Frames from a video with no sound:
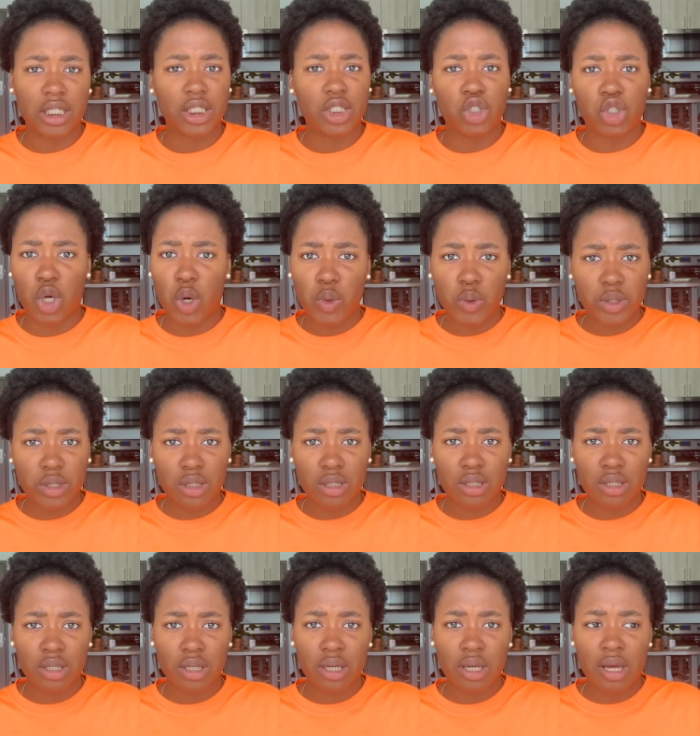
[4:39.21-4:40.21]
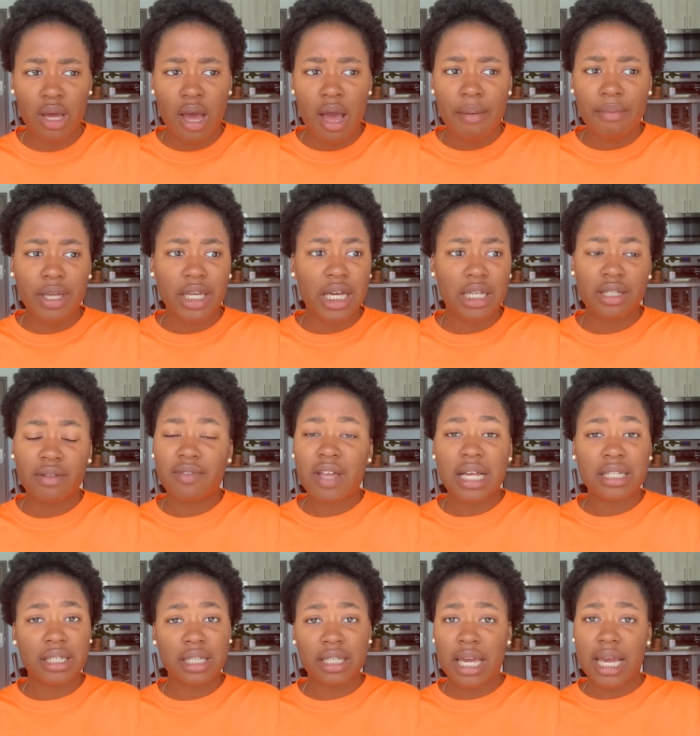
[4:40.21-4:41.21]
jokes? Because if
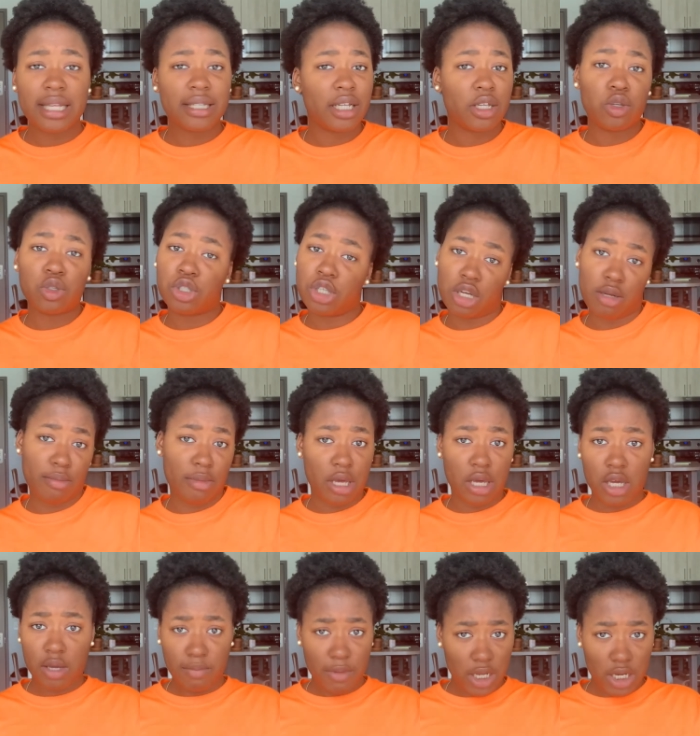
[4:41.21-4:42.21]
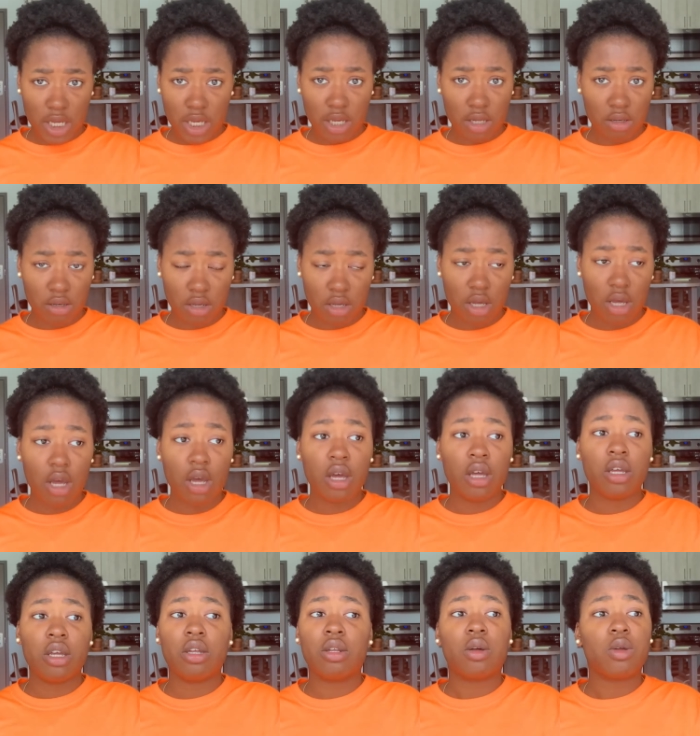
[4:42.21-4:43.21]
that's the case, then you shouldn't be a comedian.
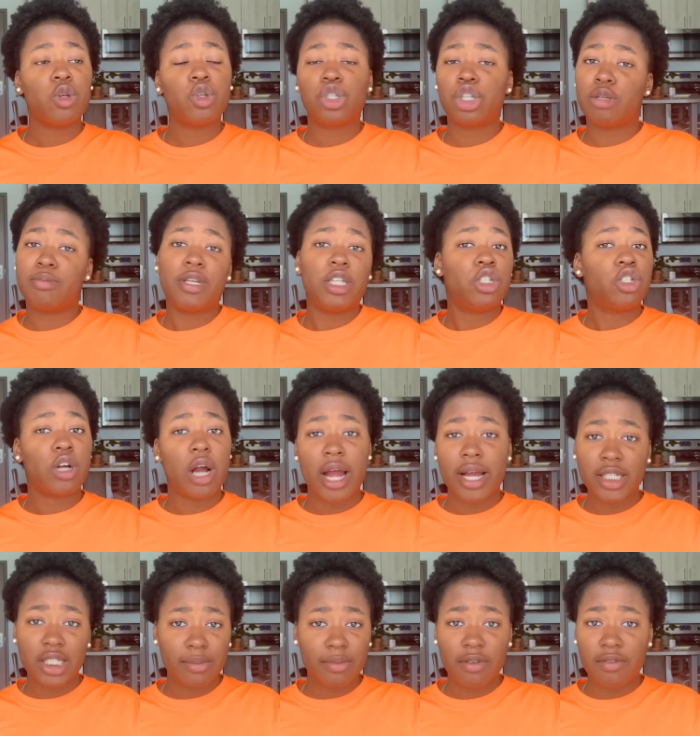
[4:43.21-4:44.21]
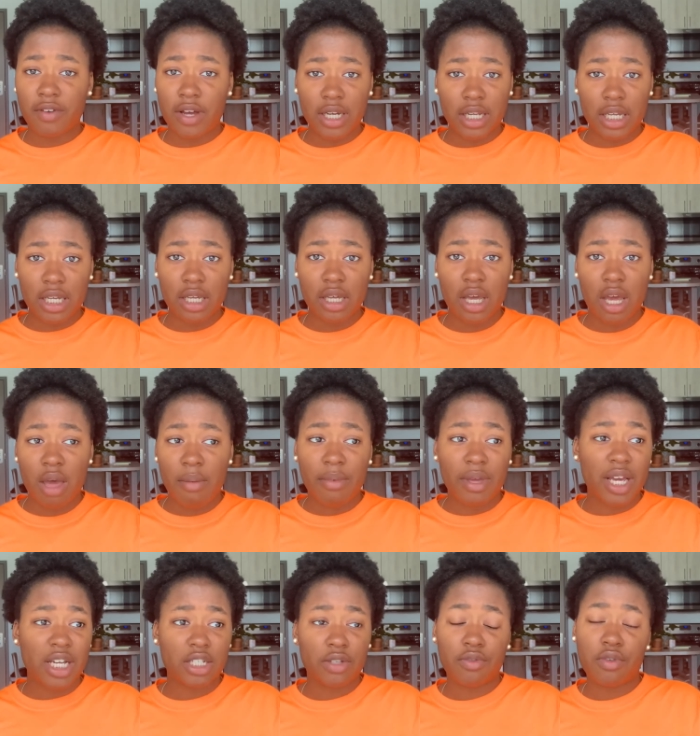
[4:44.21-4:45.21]
You know, you should have been trying to be funny,
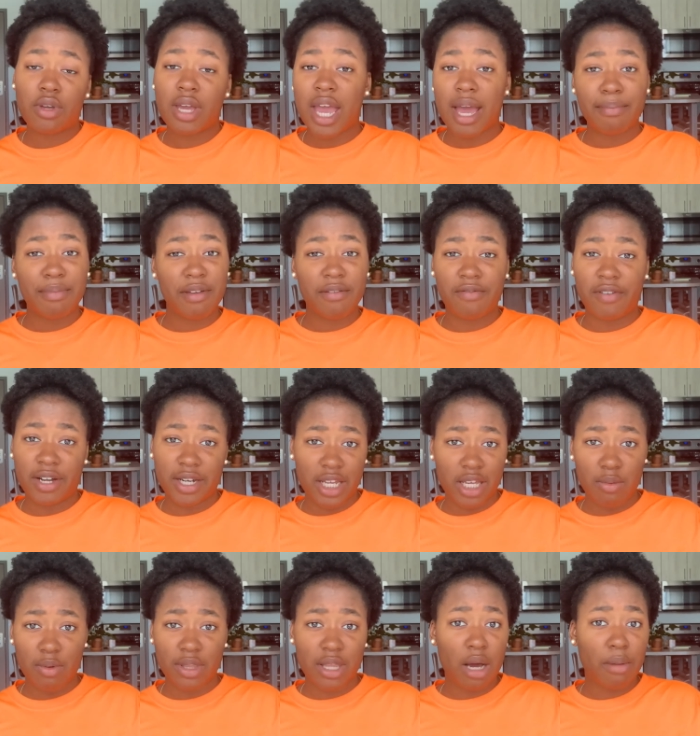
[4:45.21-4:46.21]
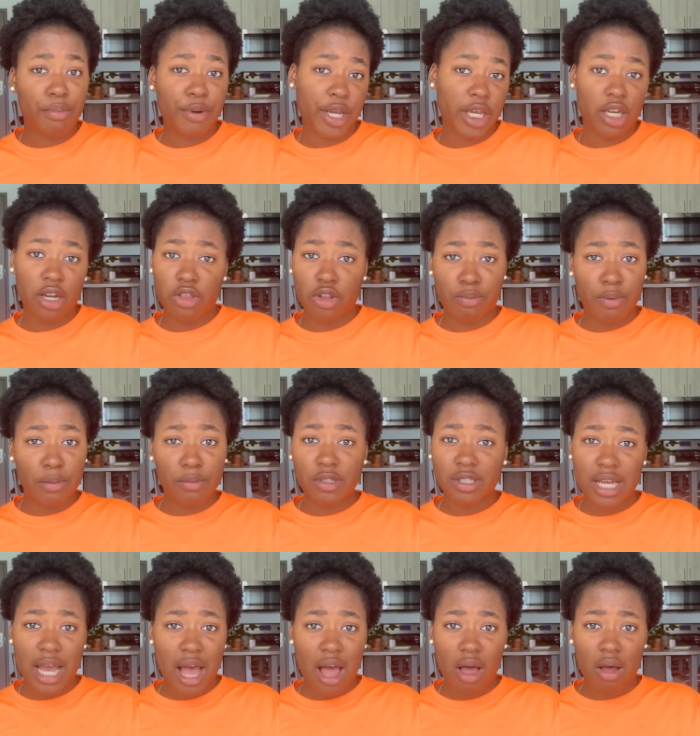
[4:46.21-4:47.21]
because if you can't be funny without bringing other people
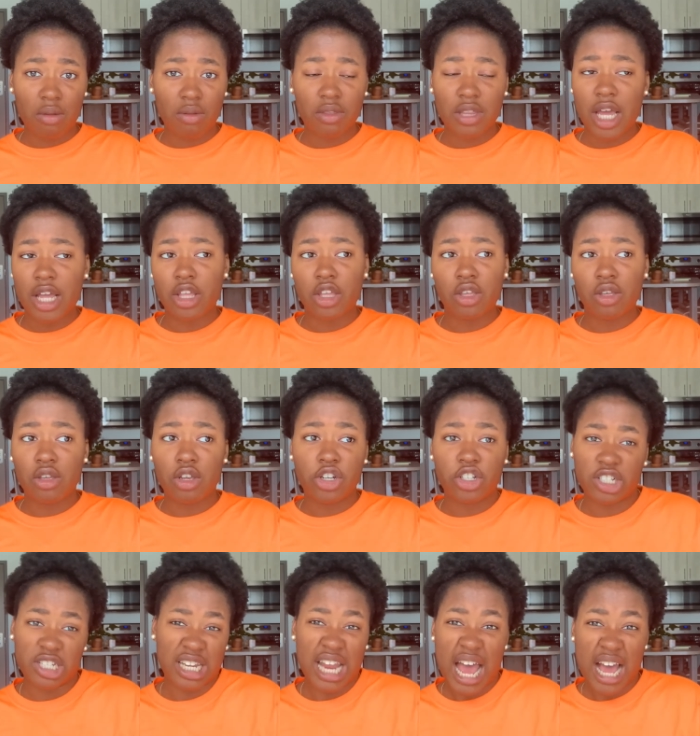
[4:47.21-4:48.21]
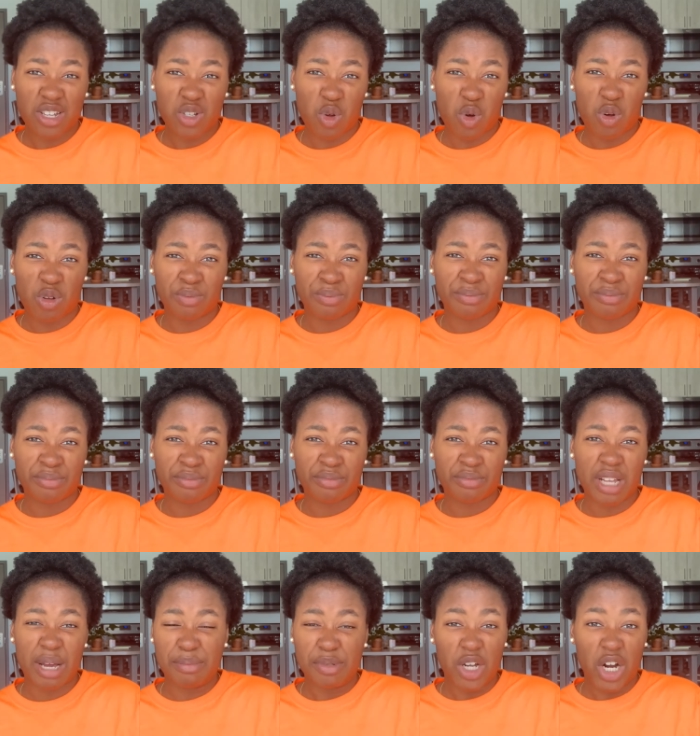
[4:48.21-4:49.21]
down, then you're just an asshole.
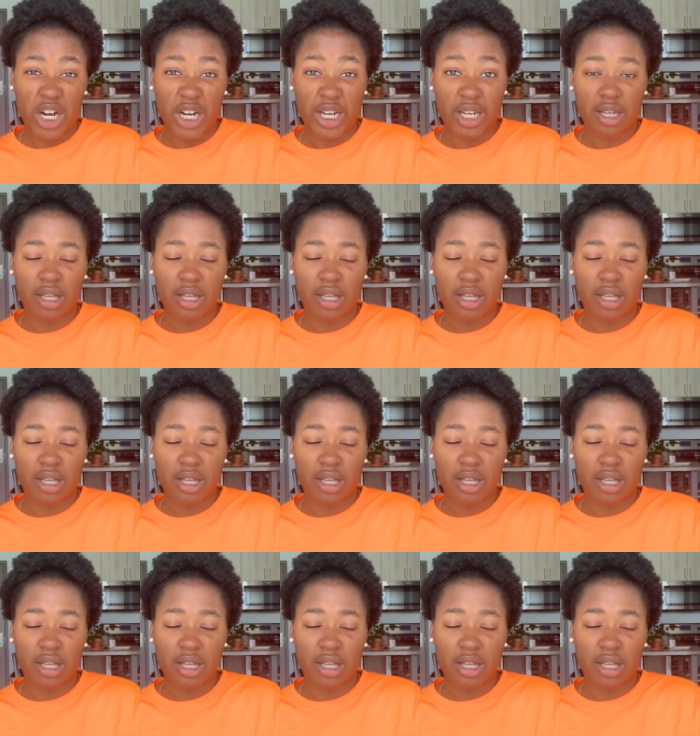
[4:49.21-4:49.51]
I'm sorry.